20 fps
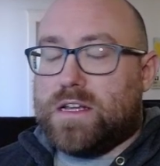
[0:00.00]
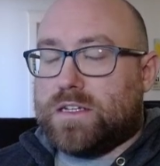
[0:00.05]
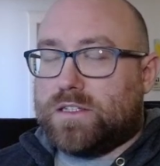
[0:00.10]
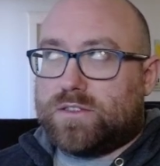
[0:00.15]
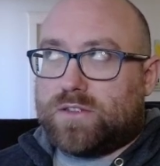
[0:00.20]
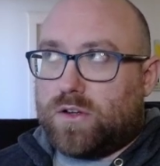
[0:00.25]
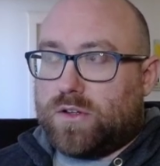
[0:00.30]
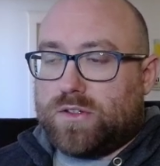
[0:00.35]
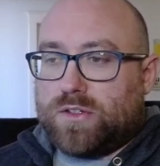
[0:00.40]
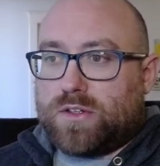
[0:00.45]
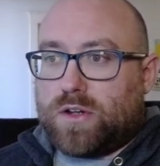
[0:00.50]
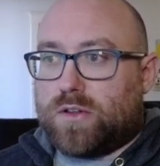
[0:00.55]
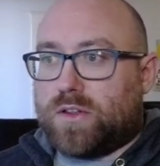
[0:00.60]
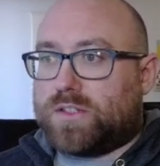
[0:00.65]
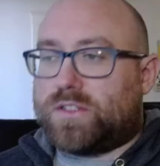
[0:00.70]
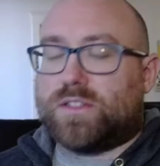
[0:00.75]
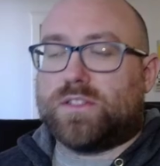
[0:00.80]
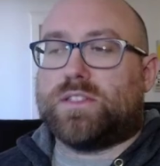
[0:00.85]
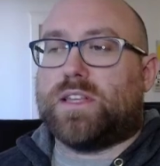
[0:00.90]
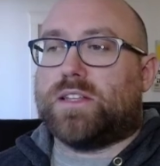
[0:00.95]
So,
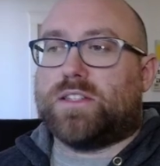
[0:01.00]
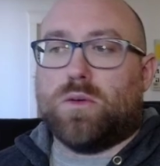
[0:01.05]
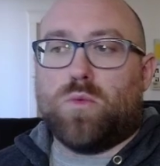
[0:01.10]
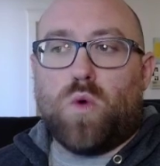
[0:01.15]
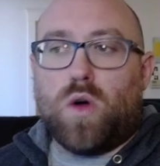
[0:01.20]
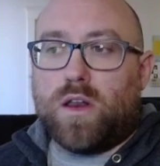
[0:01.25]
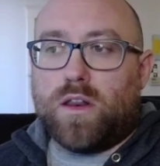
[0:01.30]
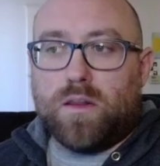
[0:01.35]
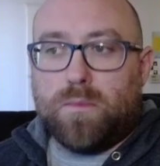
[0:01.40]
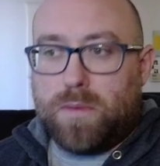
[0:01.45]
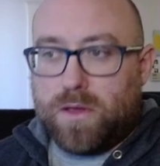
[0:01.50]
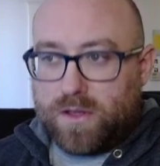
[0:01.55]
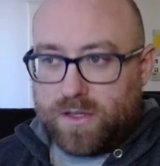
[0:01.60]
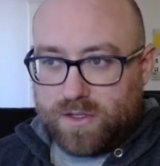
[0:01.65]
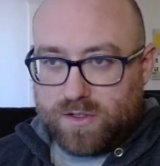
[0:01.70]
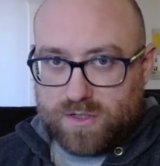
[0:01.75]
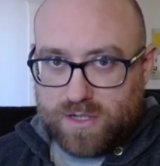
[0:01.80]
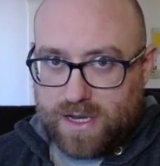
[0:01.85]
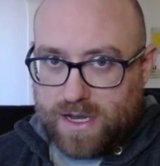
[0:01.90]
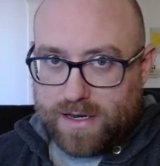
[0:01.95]
let's just say it's a 1 in a
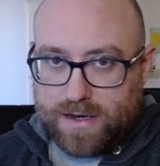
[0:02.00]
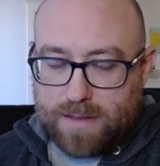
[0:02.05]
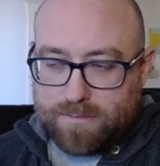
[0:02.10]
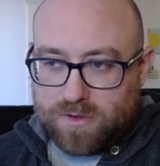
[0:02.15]
billion shot.